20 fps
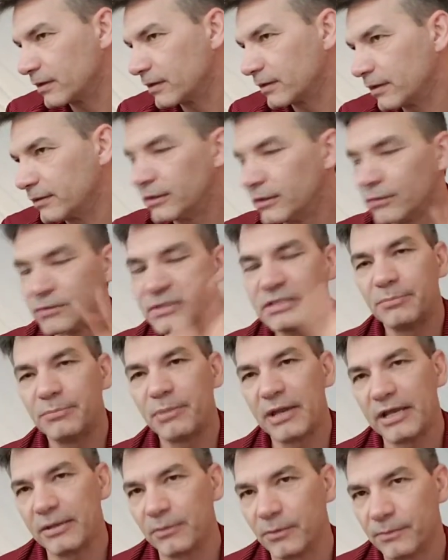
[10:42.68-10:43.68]
it's
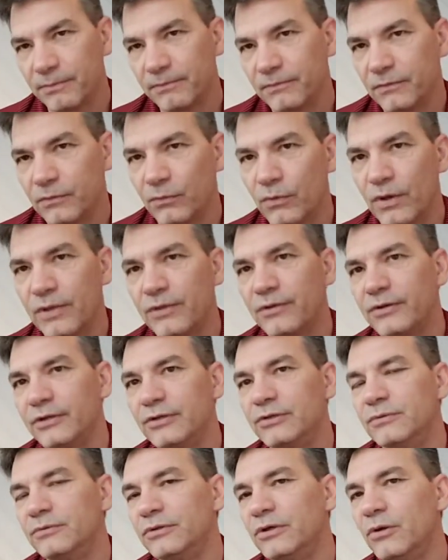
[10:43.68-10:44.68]
debatable. Whether
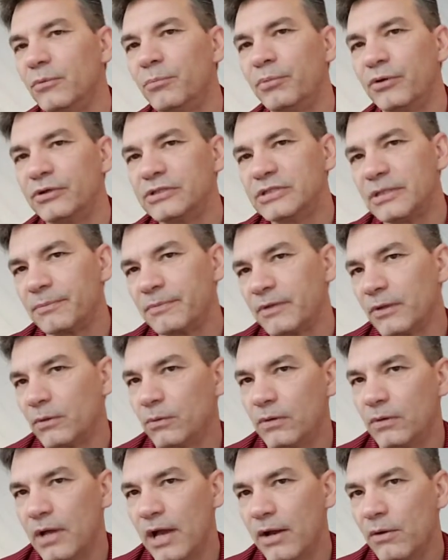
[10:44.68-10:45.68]
you put something
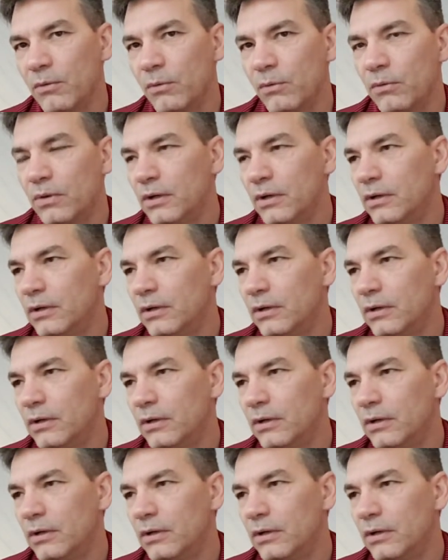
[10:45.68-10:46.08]
out